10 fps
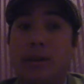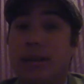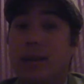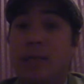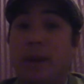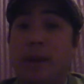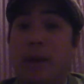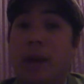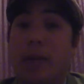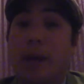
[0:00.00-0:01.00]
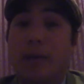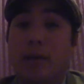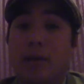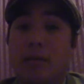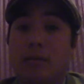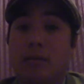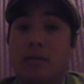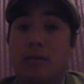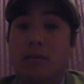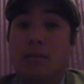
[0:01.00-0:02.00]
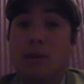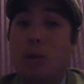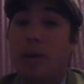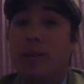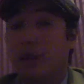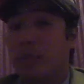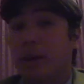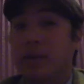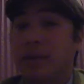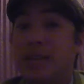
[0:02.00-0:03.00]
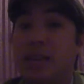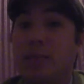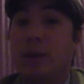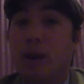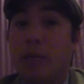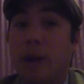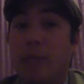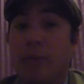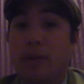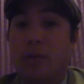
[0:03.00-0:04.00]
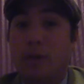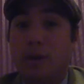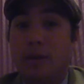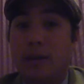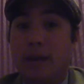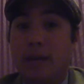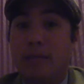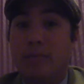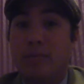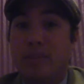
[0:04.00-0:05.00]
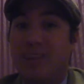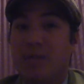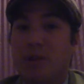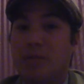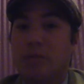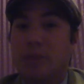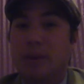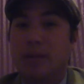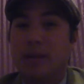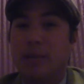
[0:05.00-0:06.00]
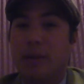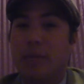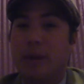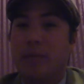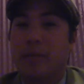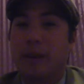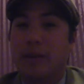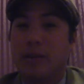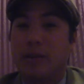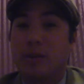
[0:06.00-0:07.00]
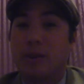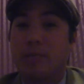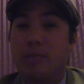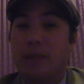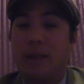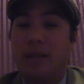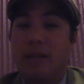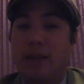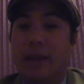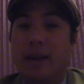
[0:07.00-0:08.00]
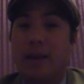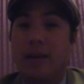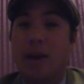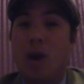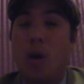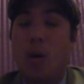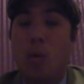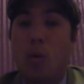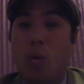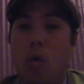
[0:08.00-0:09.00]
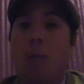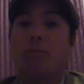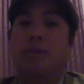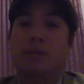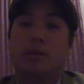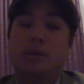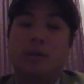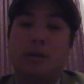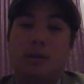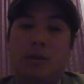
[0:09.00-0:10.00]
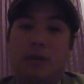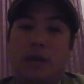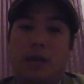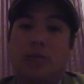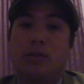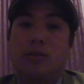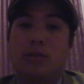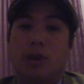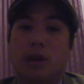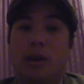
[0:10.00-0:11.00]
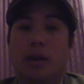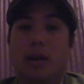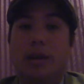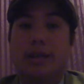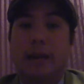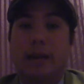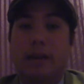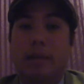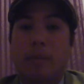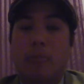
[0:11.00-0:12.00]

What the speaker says: State can make a game out of it. Oregon's a better team on paper than Oregon State, but they were also a better team on paper than Arizona, and they got whooped in Tucson on Saturday.